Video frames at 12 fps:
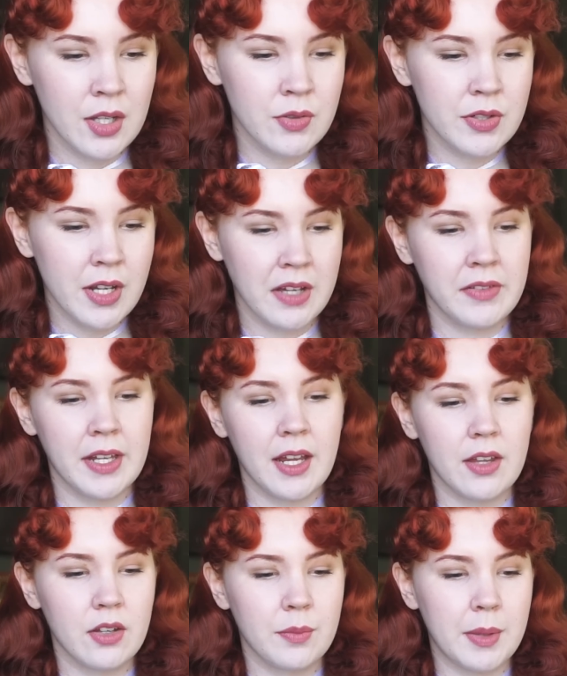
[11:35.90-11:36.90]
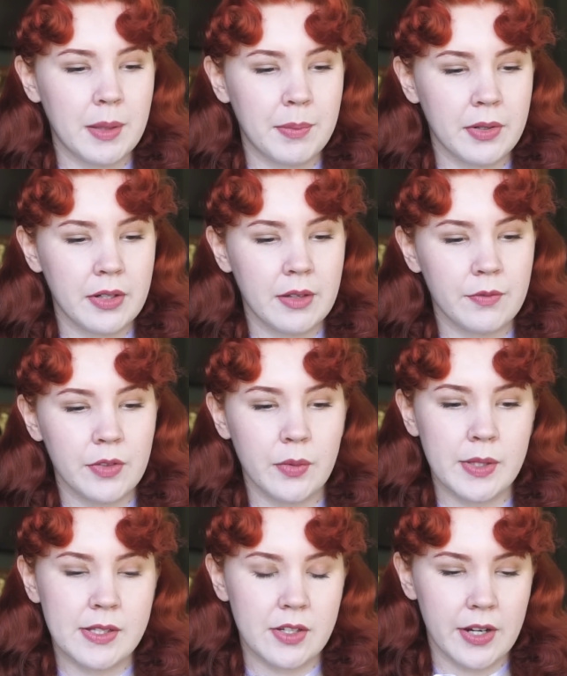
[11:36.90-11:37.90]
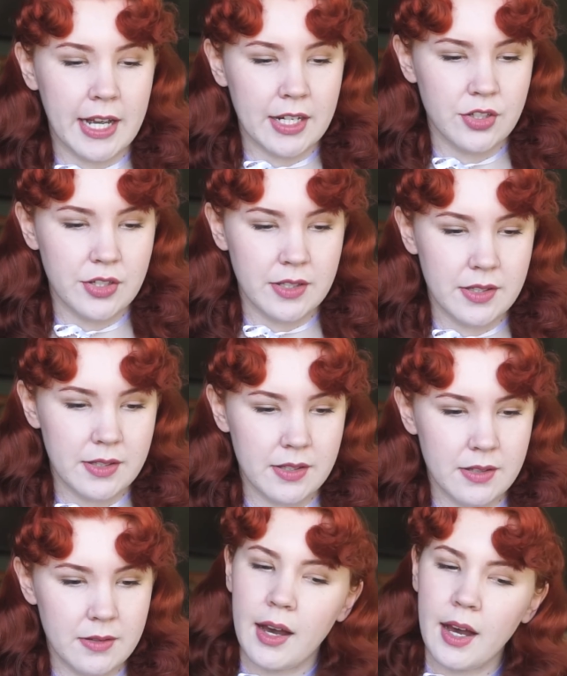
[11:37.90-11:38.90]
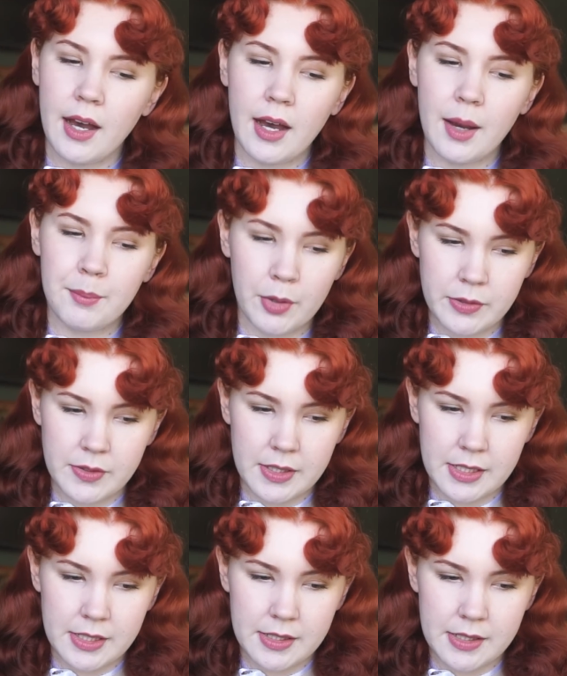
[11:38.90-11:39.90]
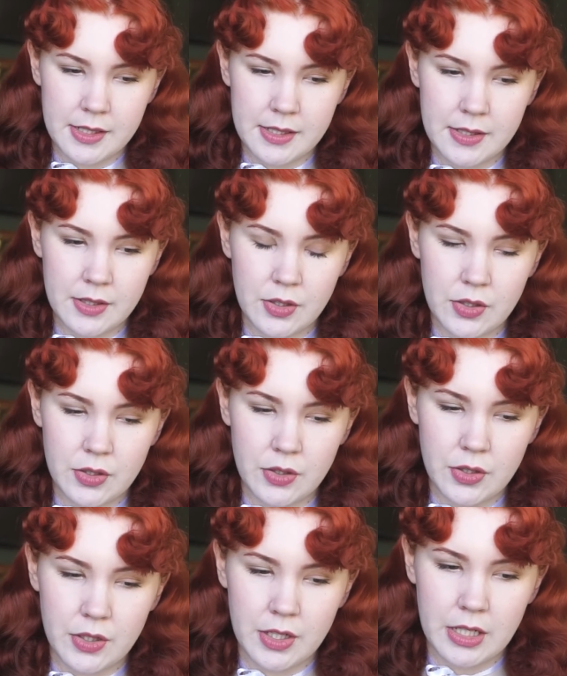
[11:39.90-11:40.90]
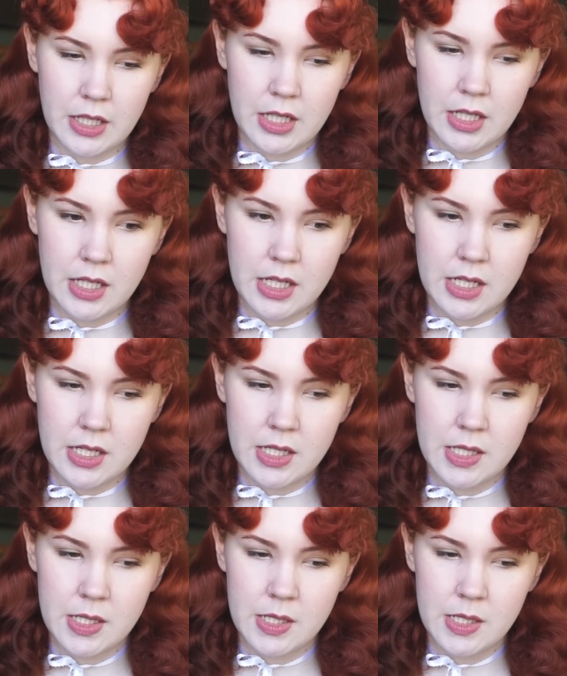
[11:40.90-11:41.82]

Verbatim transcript: You do not let other people influence your actions. Uh, mostly disagree.